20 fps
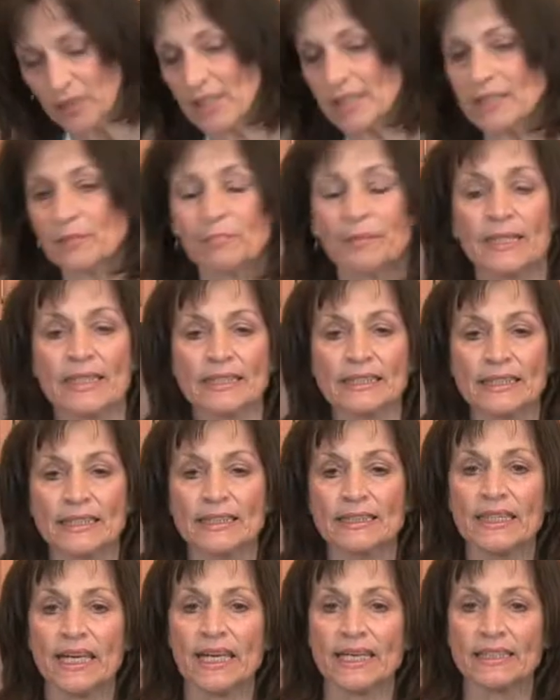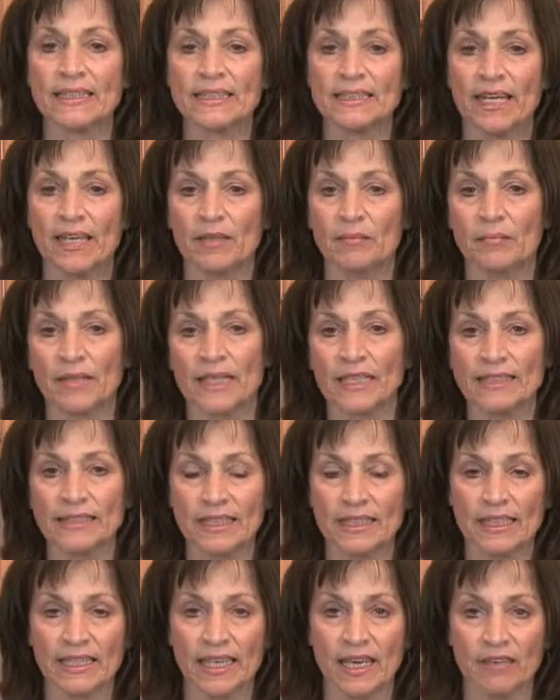this pizza takes ten minutes
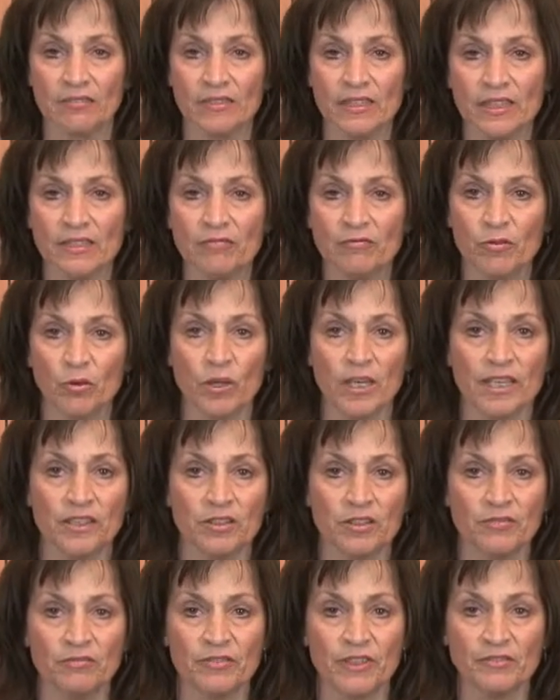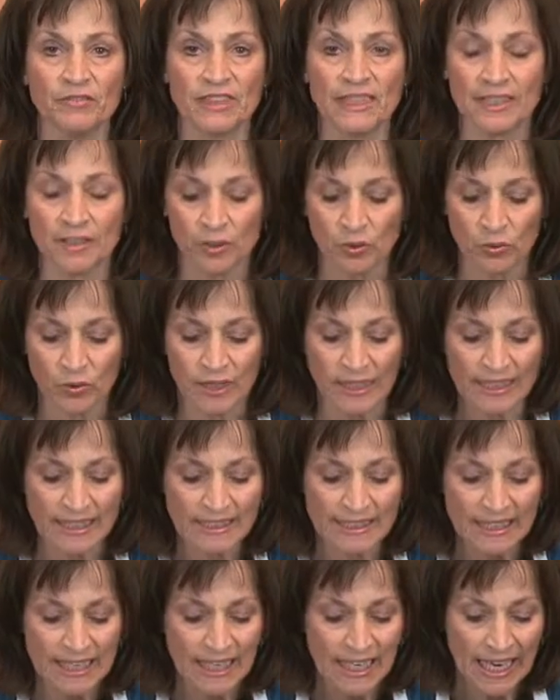in the oven, four hundred fifty
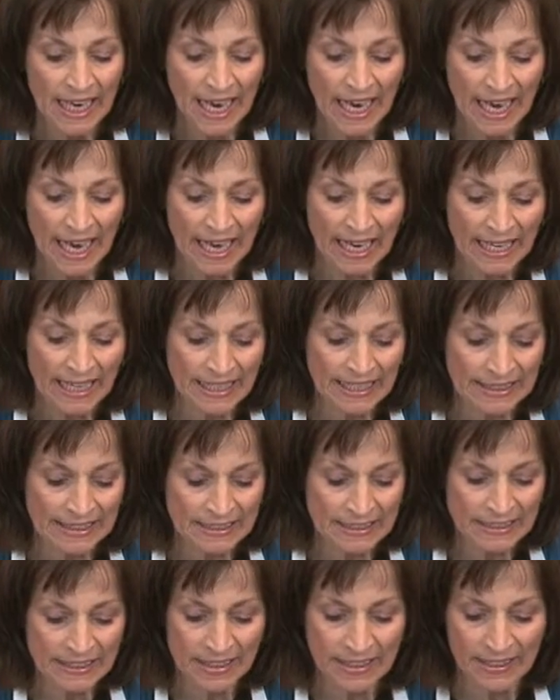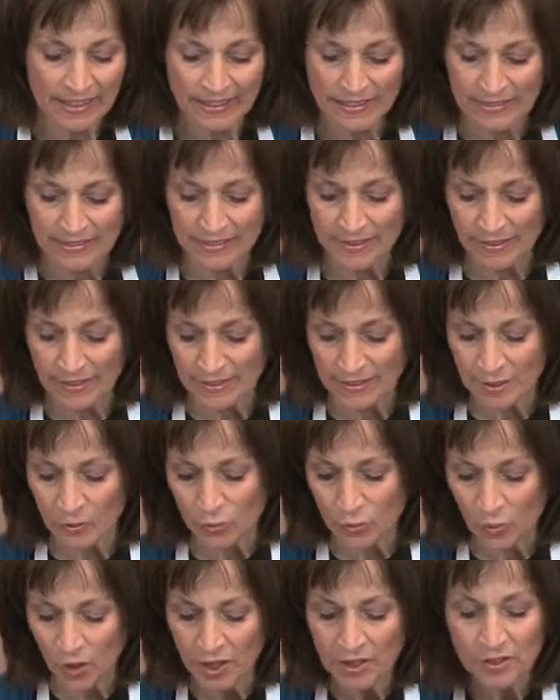degrees, and uh, is, a, is a
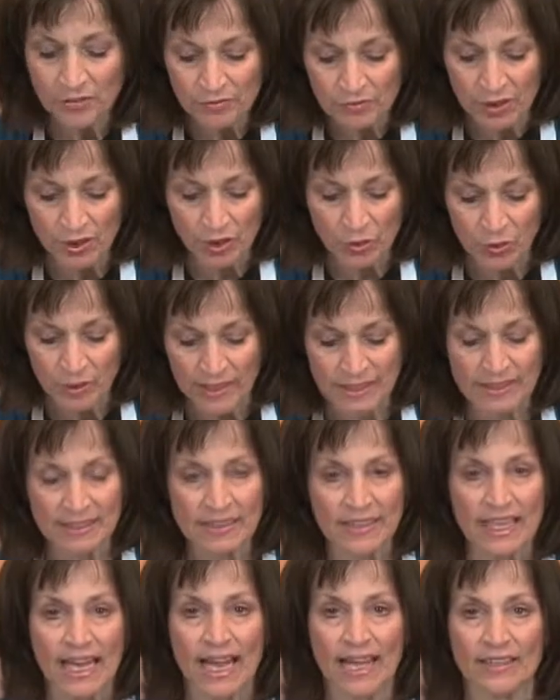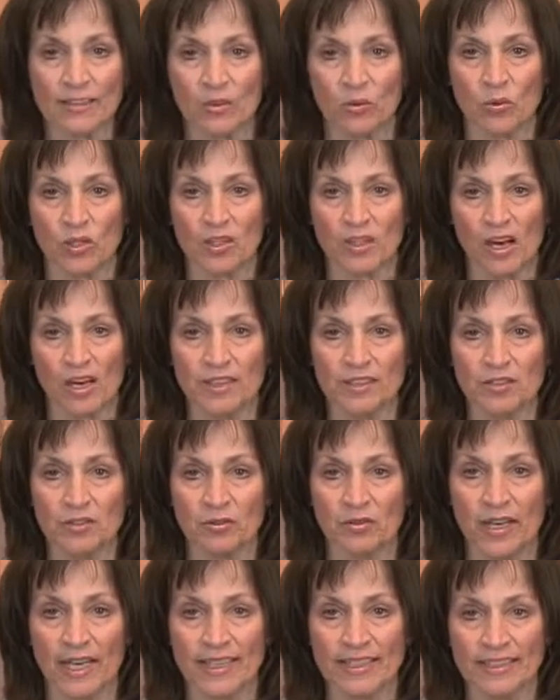wonderful quick snack or
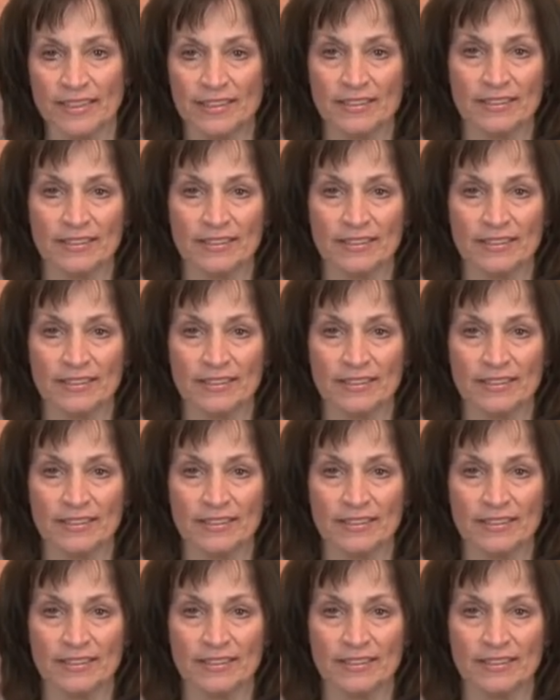entree.